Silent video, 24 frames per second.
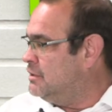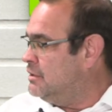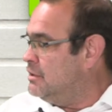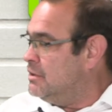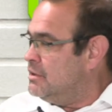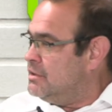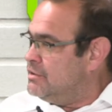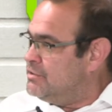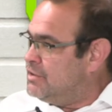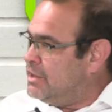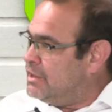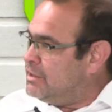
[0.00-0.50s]

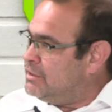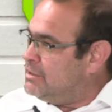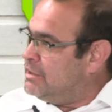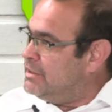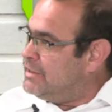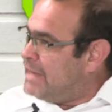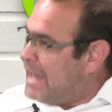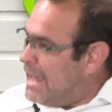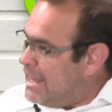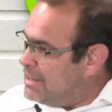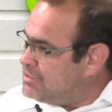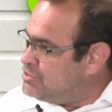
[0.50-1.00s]
It
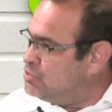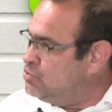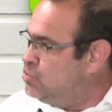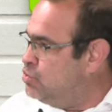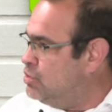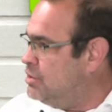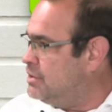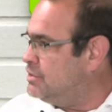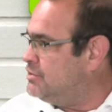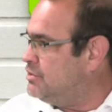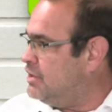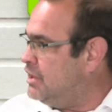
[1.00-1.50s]
hasn't
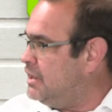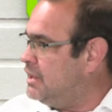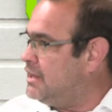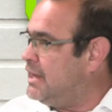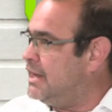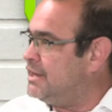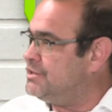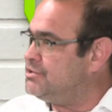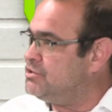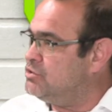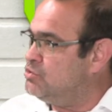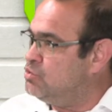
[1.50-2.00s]
worked there. It
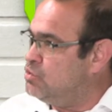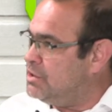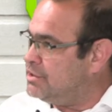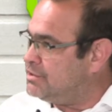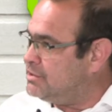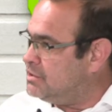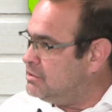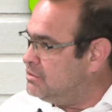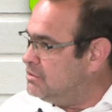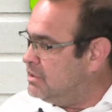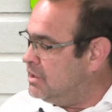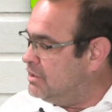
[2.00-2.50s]
hasn't worked
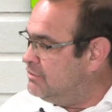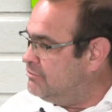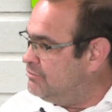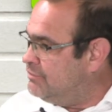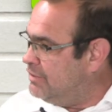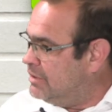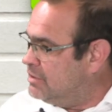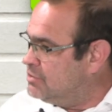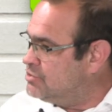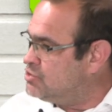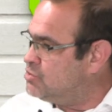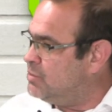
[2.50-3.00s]
in
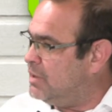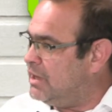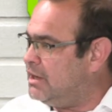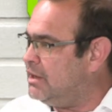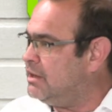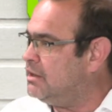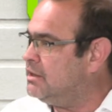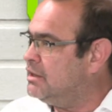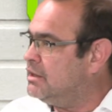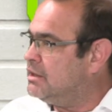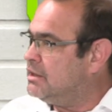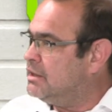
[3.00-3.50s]

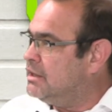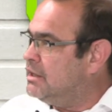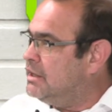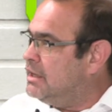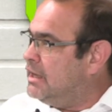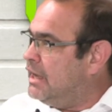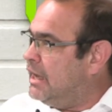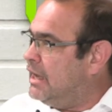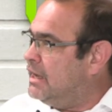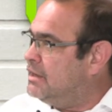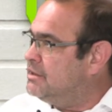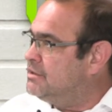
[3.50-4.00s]
Venezuela,
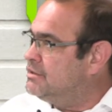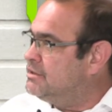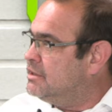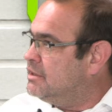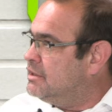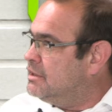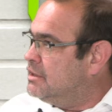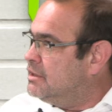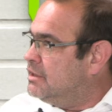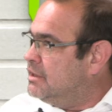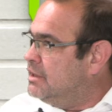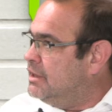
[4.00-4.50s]
and
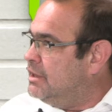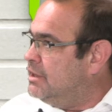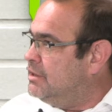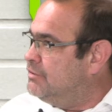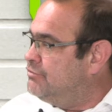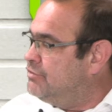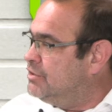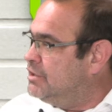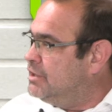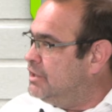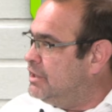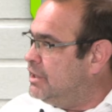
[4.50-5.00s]

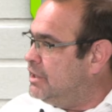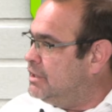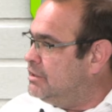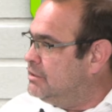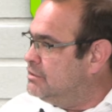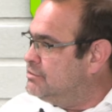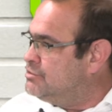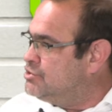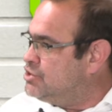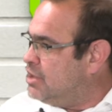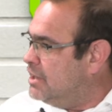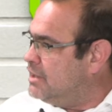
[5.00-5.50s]
even
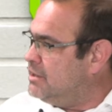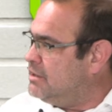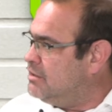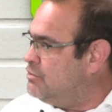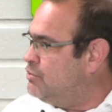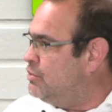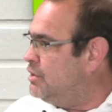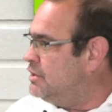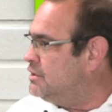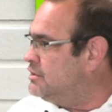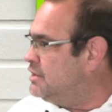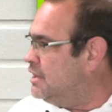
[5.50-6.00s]
in China,
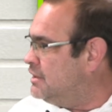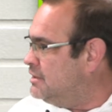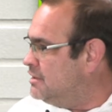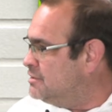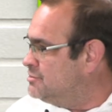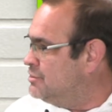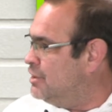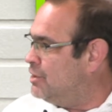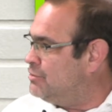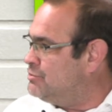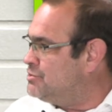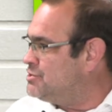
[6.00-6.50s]
that
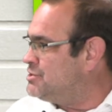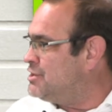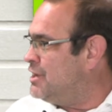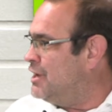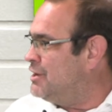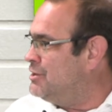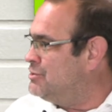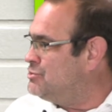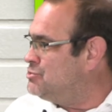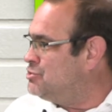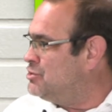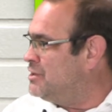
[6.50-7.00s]
has now
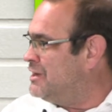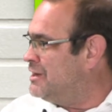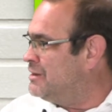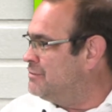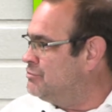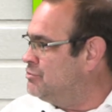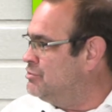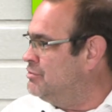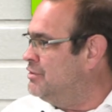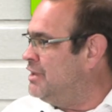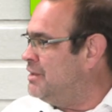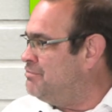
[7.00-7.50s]
decided
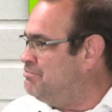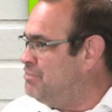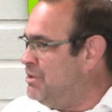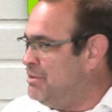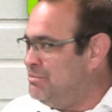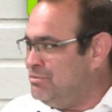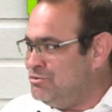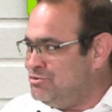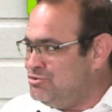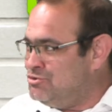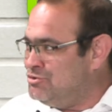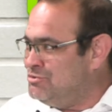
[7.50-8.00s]
that
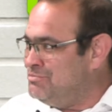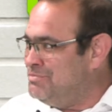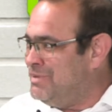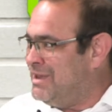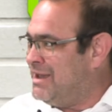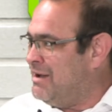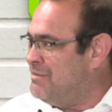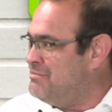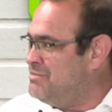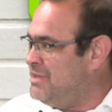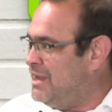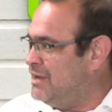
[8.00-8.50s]
people shouldn't
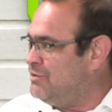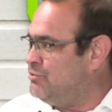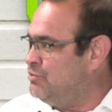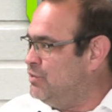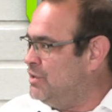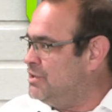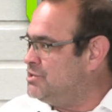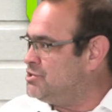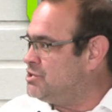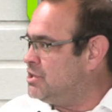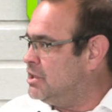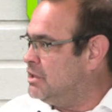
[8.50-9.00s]
become that rich.